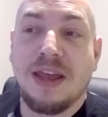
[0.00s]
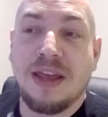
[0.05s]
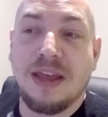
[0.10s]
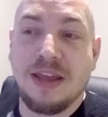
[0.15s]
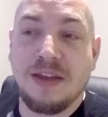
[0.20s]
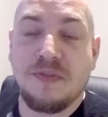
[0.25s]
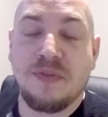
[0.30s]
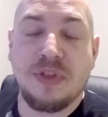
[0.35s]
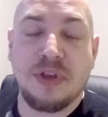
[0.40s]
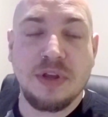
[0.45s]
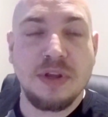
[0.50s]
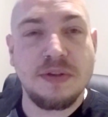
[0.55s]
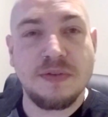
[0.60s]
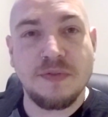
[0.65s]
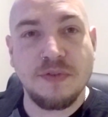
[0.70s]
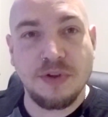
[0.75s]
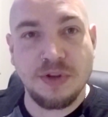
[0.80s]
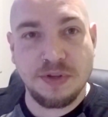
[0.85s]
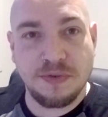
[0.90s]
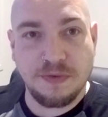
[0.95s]
If those
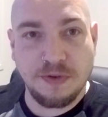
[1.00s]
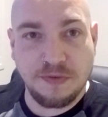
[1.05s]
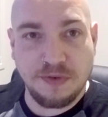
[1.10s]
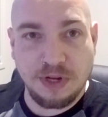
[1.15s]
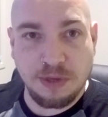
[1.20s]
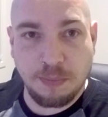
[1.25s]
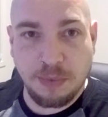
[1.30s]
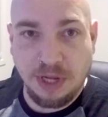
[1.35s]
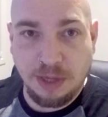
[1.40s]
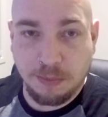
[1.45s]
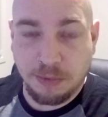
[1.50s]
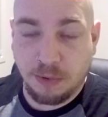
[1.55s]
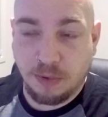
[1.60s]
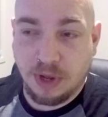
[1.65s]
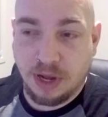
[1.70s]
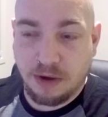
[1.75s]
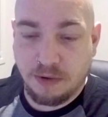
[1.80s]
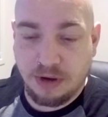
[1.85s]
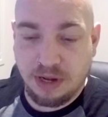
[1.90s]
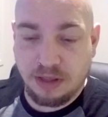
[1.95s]
first 50 people
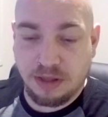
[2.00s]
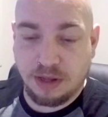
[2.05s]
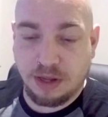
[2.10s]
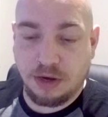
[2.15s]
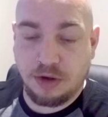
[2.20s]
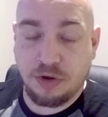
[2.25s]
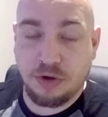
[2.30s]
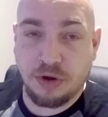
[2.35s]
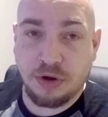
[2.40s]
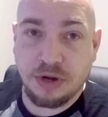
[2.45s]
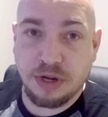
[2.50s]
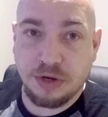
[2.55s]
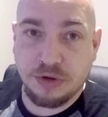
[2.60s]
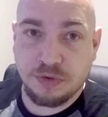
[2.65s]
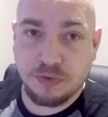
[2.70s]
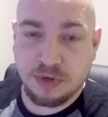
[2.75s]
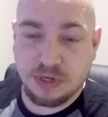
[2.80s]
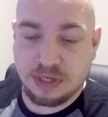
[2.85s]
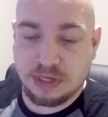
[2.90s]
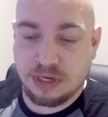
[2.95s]
are either not
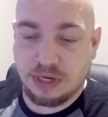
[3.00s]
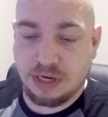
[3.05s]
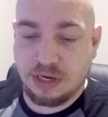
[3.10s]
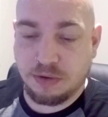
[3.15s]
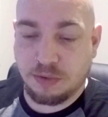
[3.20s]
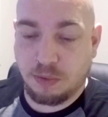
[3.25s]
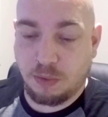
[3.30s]
interested